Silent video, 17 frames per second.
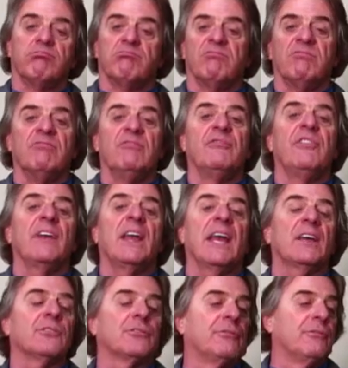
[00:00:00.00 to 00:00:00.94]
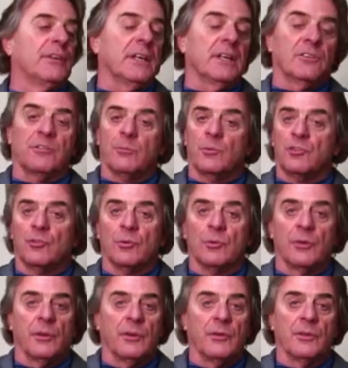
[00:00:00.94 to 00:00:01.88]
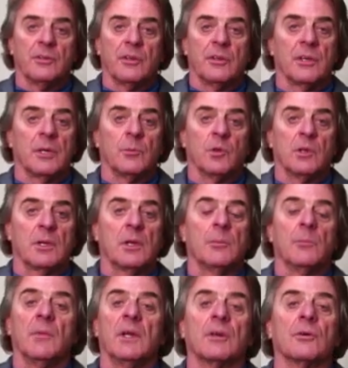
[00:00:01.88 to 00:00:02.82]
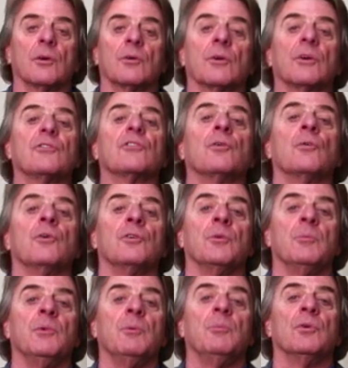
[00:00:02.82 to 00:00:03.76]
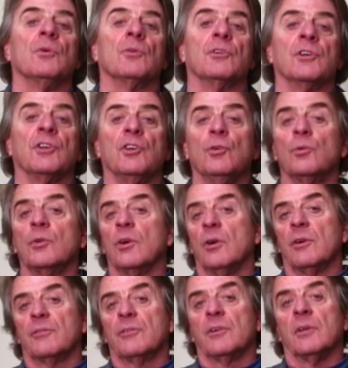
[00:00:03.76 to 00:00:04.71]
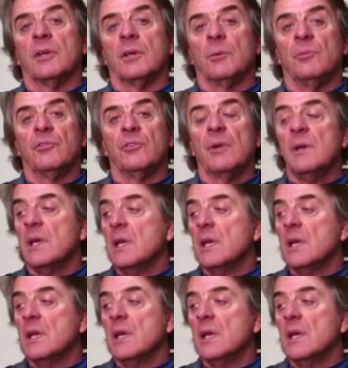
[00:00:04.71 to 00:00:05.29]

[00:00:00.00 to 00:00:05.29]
vast majority of the time, a club maker is going to be building you golf clubs